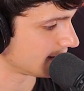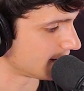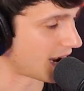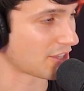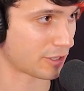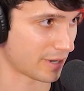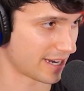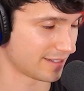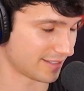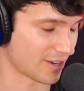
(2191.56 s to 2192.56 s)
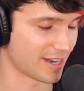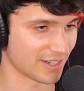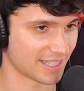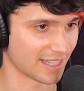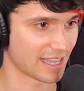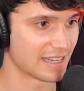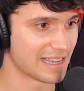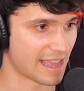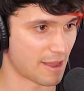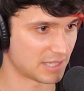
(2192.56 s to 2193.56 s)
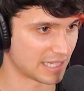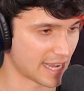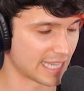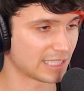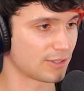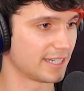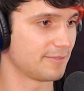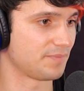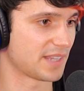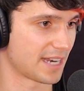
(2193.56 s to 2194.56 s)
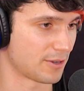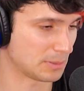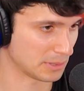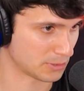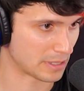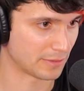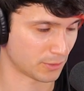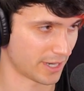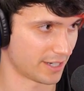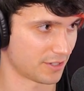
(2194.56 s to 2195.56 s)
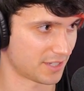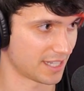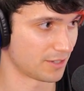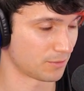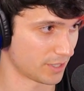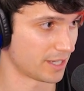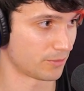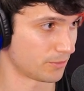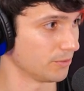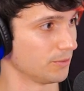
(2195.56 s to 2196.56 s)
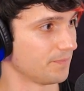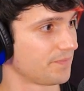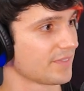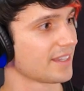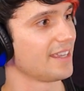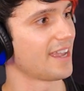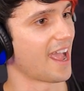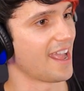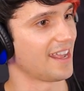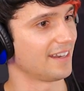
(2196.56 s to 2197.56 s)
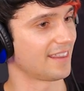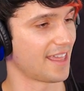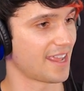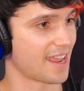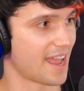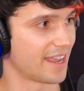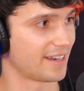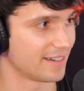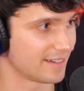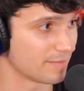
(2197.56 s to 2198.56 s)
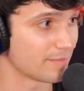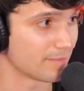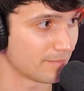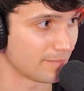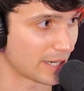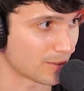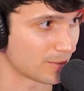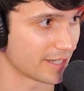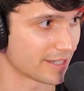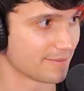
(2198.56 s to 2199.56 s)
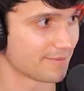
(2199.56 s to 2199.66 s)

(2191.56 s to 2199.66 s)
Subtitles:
ninth grade. Sorry, I already said that. I was in ninth grade, and I was with 12th graders in a room, and they had marijuana.